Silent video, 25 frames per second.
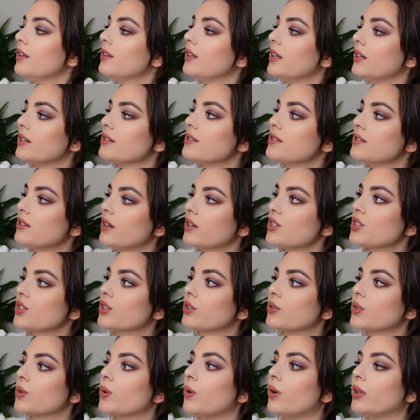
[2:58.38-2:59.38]
They are such
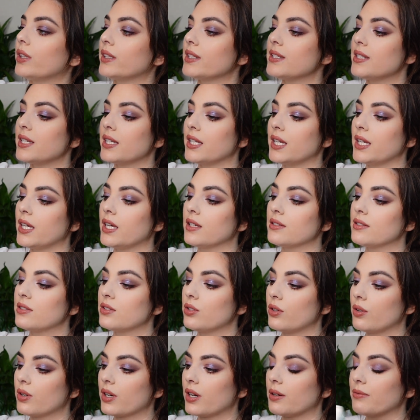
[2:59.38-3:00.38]
good quality,
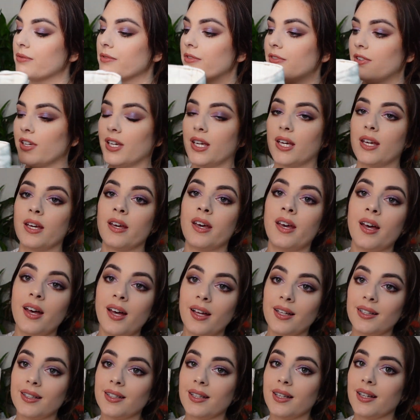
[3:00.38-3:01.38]
so comfy,
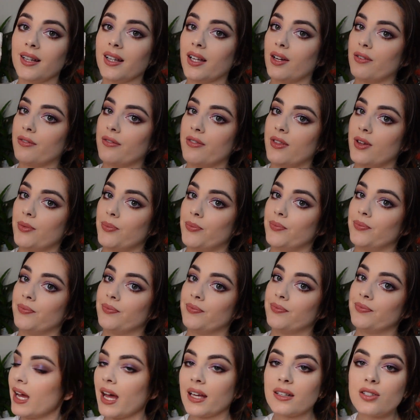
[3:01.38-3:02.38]
love them.
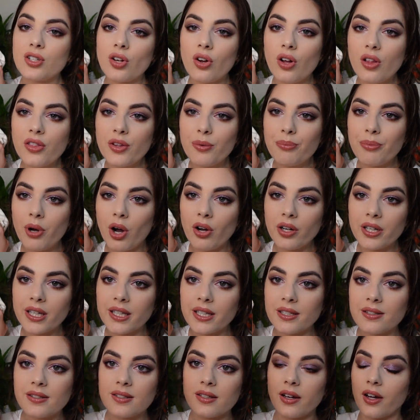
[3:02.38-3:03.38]
And all the
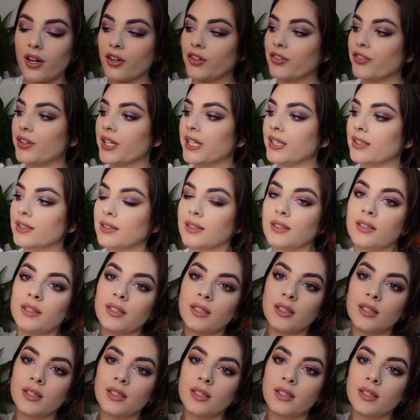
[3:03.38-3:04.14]
pockets are real.